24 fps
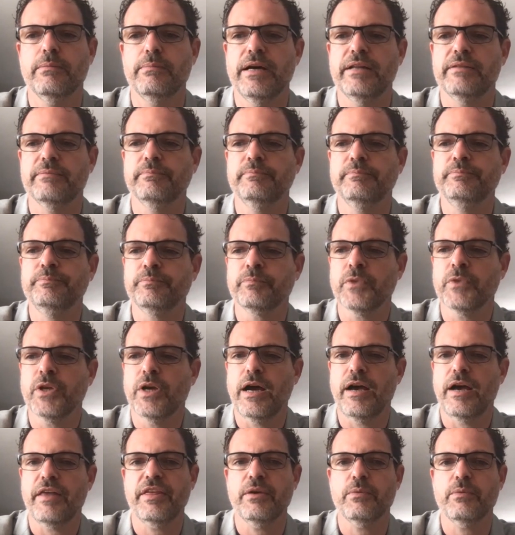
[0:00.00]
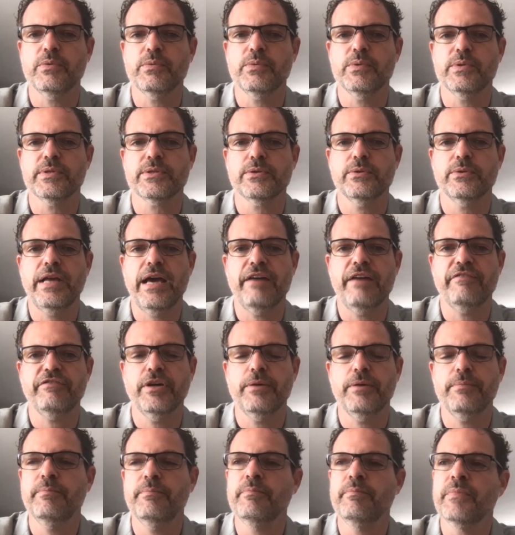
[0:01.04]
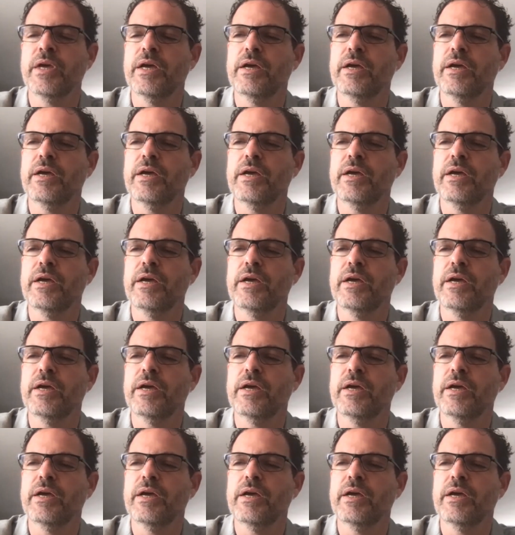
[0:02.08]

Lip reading: but I think we will soon have them.